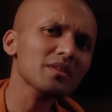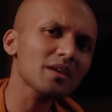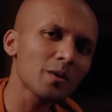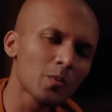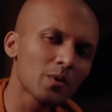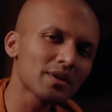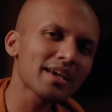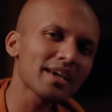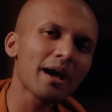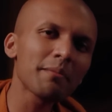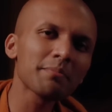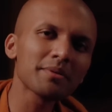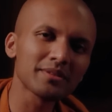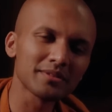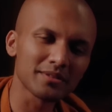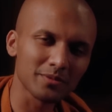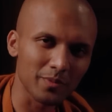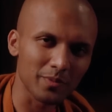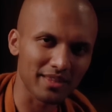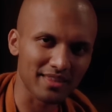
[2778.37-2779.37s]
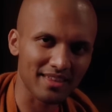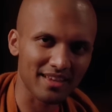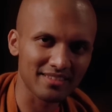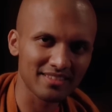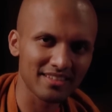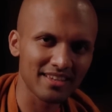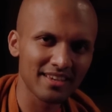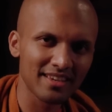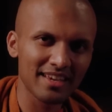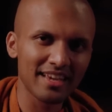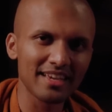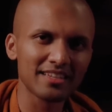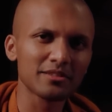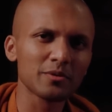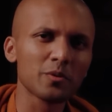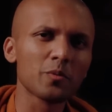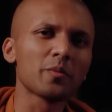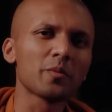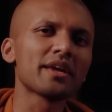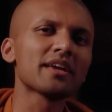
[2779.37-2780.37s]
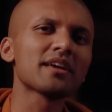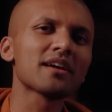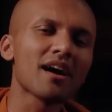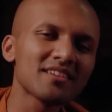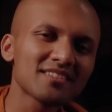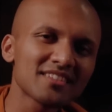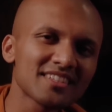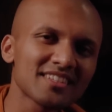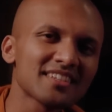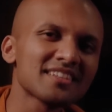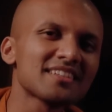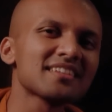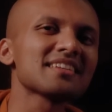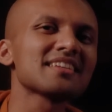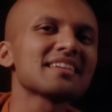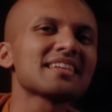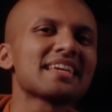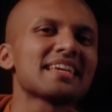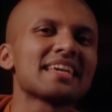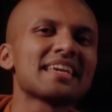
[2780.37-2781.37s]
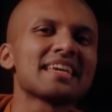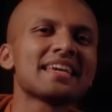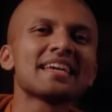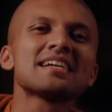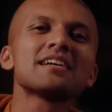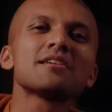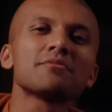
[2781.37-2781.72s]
what happens with us is we constantly